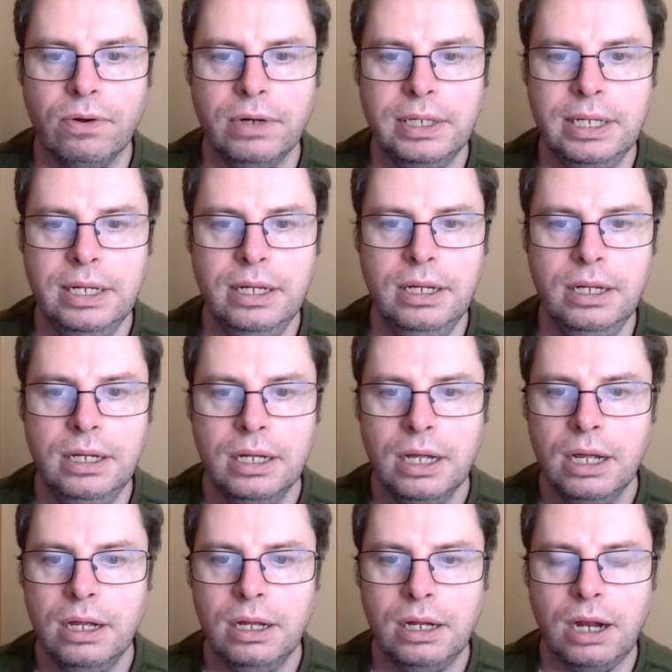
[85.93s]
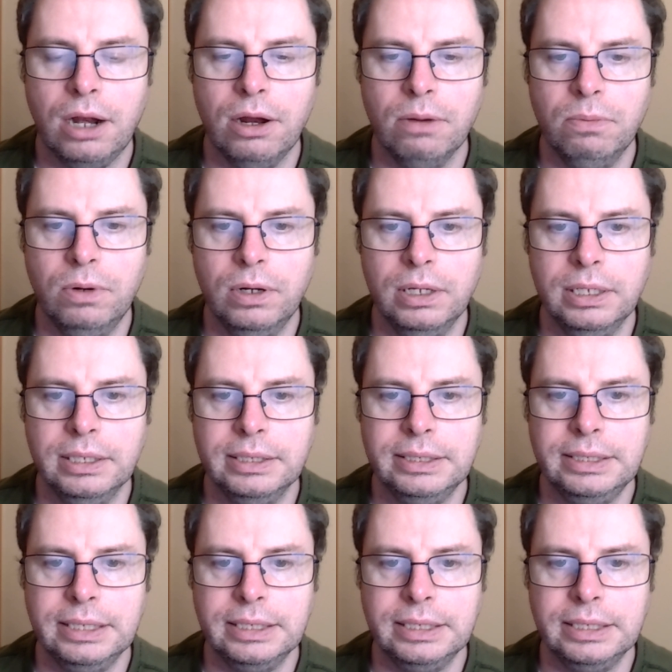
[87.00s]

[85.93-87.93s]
30, Clermont